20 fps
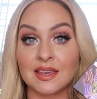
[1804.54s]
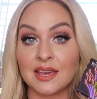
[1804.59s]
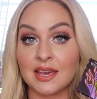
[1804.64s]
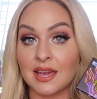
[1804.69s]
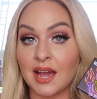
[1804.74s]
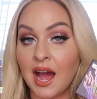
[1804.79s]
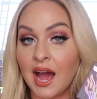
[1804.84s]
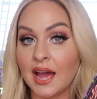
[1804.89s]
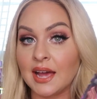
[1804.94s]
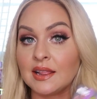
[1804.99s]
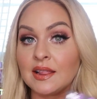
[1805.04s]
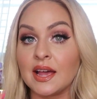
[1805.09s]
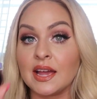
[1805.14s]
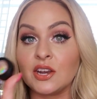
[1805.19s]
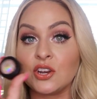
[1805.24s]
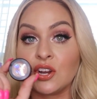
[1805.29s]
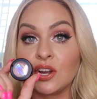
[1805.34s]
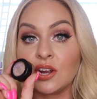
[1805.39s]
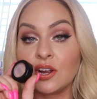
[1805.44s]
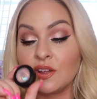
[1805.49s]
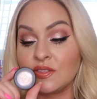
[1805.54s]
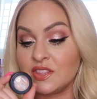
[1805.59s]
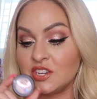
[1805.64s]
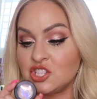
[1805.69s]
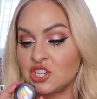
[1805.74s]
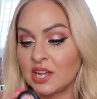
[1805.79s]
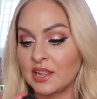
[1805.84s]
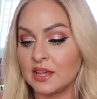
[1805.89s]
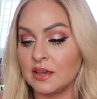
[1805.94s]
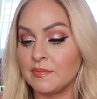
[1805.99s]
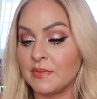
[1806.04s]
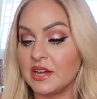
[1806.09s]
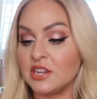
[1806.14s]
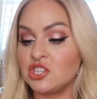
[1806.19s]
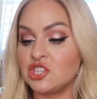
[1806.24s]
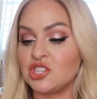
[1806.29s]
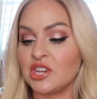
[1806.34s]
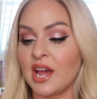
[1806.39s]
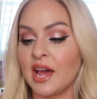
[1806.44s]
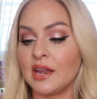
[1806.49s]
the highlighter, the Jelly
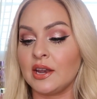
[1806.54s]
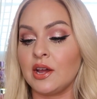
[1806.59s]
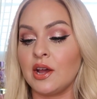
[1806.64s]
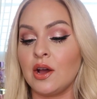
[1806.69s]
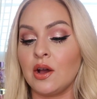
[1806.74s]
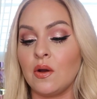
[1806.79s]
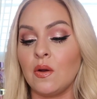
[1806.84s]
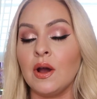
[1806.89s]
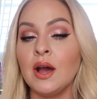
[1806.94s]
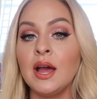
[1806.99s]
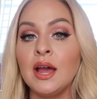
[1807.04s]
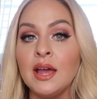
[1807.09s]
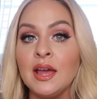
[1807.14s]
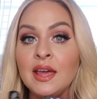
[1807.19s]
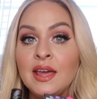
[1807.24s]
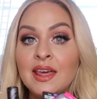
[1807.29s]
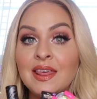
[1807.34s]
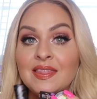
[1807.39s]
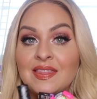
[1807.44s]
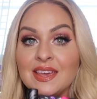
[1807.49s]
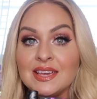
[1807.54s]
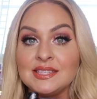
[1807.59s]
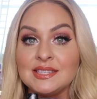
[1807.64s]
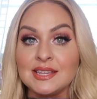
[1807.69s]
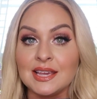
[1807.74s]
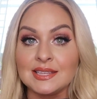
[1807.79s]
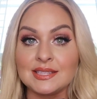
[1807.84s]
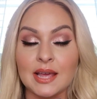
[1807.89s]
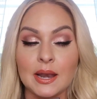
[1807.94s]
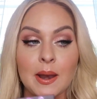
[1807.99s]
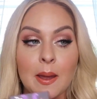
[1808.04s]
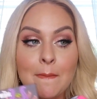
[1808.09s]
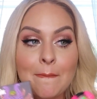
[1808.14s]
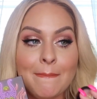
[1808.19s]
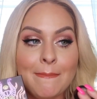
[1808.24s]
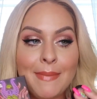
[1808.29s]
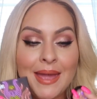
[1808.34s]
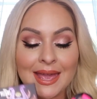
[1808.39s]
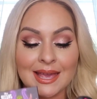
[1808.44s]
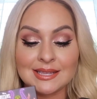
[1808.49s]
Mutt shadow. This is an
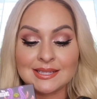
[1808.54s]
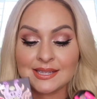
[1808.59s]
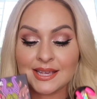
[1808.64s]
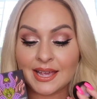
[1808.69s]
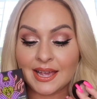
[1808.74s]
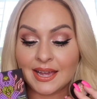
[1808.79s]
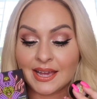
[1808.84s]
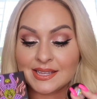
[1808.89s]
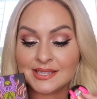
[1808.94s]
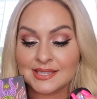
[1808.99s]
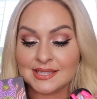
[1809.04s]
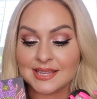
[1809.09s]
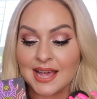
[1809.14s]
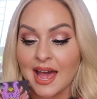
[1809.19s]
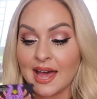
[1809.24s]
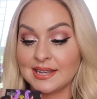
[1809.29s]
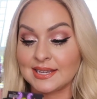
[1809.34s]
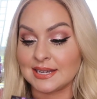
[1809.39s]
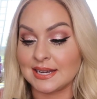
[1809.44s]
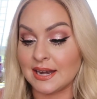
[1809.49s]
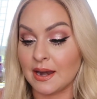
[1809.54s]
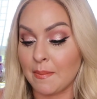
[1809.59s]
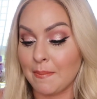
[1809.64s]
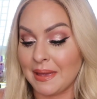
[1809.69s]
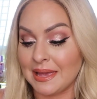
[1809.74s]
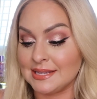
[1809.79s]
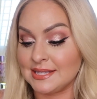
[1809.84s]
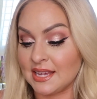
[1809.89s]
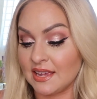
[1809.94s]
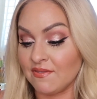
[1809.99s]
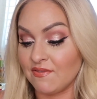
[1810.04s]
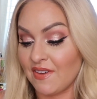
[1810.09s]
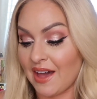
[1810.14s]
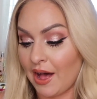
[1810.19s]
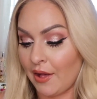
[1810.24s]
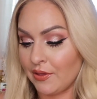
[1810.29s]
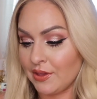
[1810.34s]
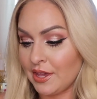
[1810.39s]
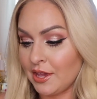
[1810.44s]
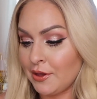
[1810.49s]
amazing set and an amazing
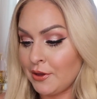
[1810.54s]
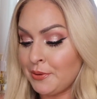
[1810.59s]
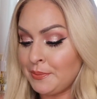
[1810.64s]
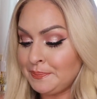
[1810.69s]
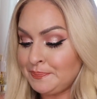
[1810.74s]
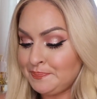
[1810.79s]
value.